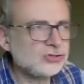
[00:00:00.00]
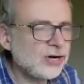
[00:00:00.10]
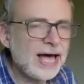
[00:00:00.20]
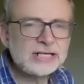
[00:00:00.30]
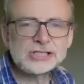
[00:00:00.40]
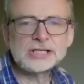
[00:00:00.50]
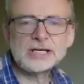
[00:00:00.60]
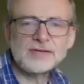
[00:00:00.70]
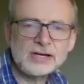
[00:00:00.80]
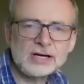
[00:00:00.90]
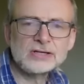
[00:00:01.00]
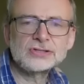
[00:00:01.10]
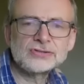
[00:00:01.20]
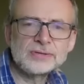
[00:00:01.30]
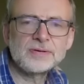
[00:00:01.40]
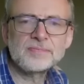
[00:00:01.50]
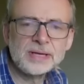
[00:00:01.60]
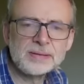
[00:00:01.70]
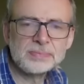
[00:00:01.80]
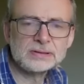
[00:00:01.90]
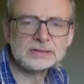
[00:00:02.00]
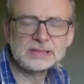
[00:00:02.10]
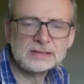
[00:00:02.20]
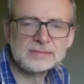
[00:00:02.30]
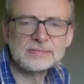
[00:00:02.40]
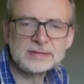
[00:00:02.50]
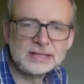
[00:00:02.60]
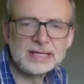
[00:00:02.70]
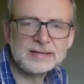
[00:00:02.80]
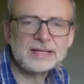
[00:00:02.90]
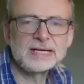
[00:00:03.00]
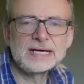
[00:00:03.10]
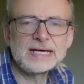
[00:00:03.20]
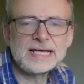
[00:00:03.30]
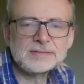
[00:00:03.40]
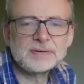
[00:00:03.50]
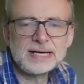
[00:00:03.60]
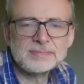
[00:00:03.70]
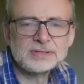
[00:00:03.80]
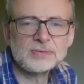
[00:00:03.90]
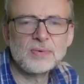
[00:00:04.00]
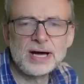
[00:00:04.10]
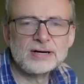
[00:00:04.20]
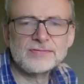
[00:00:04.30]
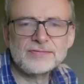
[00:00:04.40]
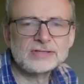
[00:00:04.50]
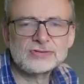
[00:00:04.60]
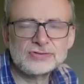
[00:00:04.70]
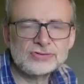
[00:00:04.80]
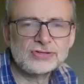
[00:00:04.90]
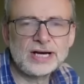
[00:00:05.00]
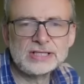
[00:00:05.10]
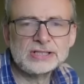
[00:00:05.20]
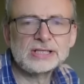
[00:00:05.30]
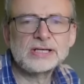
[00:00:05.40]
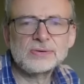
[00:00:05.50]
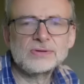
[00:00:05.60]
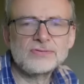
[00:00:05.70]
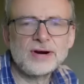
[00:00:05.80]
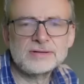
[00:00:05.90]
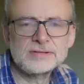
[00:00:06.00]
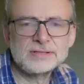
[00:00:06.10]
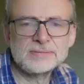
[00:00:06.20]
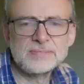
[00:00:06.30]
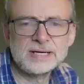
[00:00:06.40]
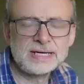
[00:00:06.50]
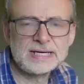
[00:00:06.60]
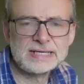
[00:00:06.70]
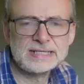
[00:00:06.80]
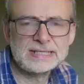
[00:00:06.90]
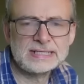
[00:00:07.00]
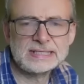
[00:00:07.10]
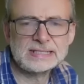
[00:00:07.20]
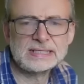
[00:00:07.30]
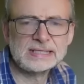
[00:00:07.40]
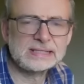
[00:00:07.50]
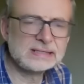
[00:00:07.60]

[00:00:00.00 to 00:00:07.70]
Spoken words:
tragedy of a large group of people, so he's perhaps aware of the tragedy all around him, and